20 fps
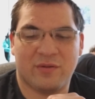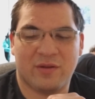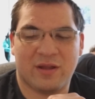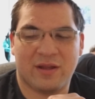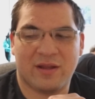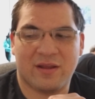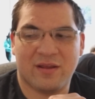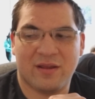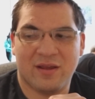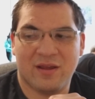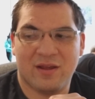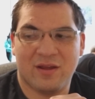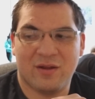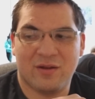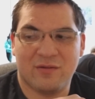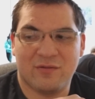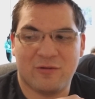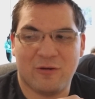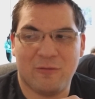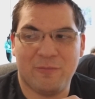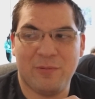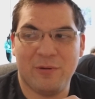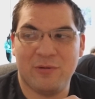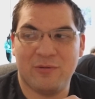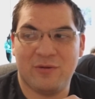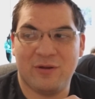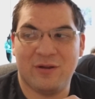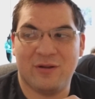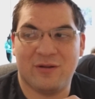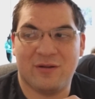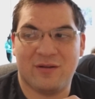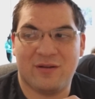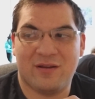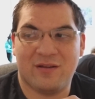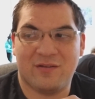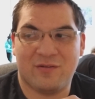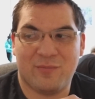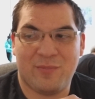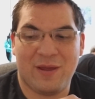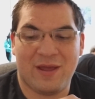Like, Toppo did
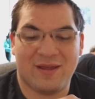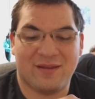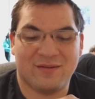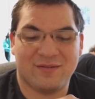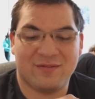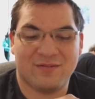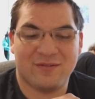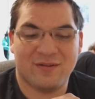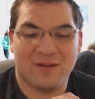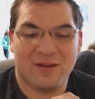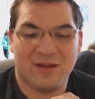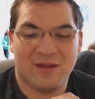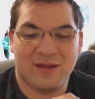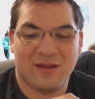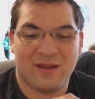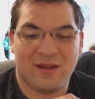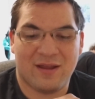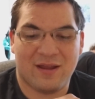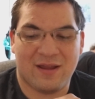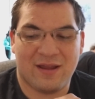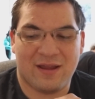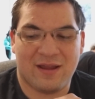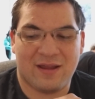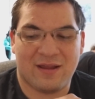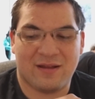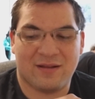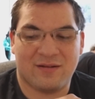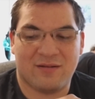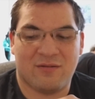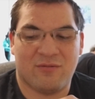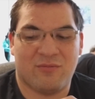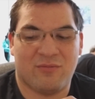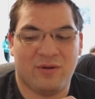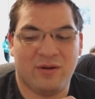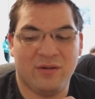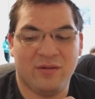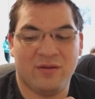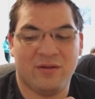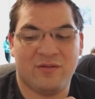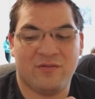his best. And
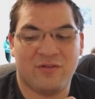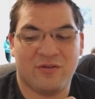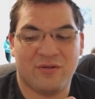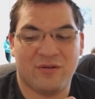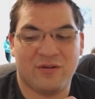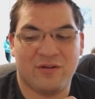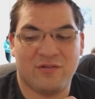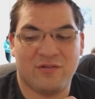really, Jiren, you